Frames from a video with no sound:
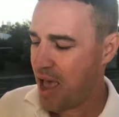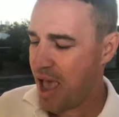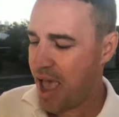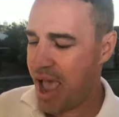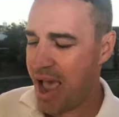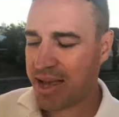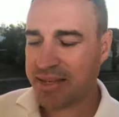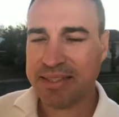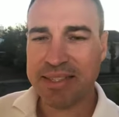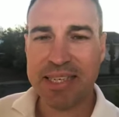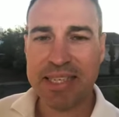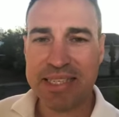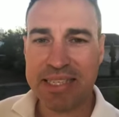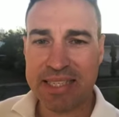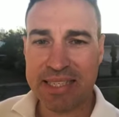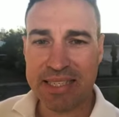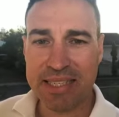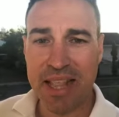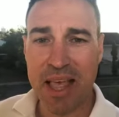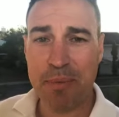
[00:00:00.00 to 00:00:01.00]
housing
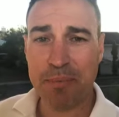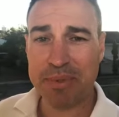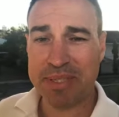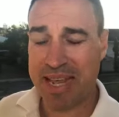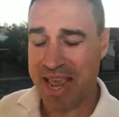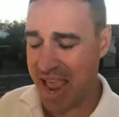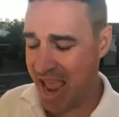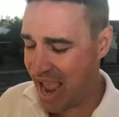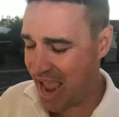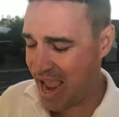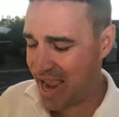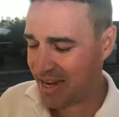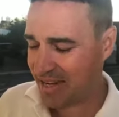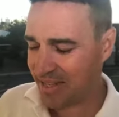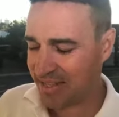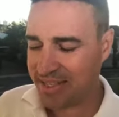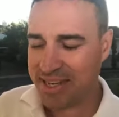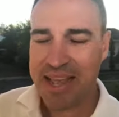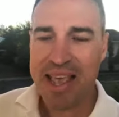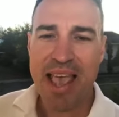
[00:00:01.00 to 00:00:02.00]
slump to
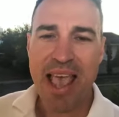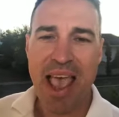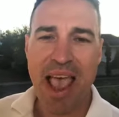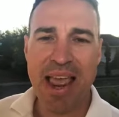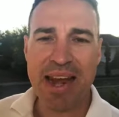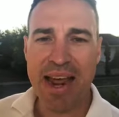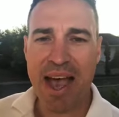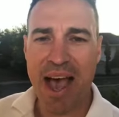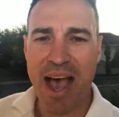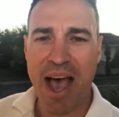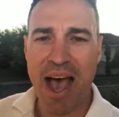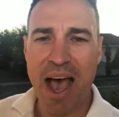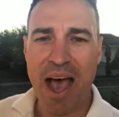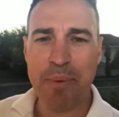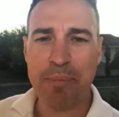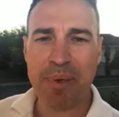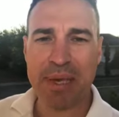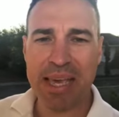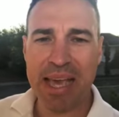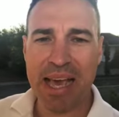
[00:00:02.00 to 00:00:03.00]
end, and
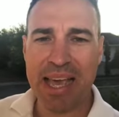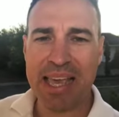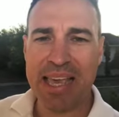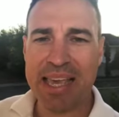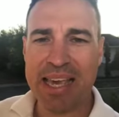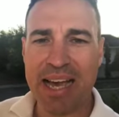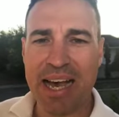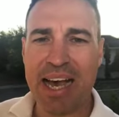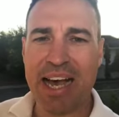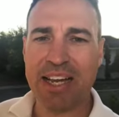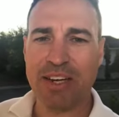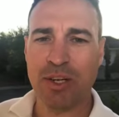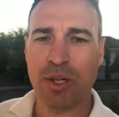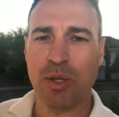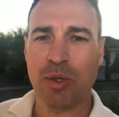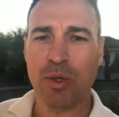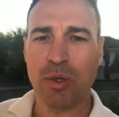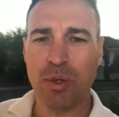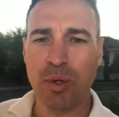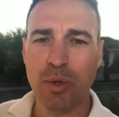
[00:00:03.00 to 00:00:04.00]
RBA
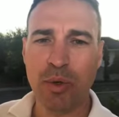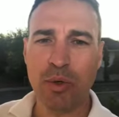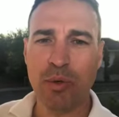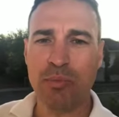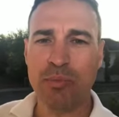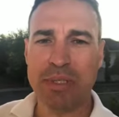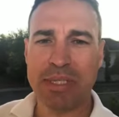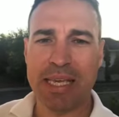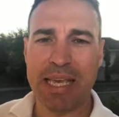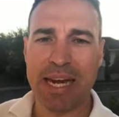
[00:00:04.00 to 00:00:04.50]
cut looms.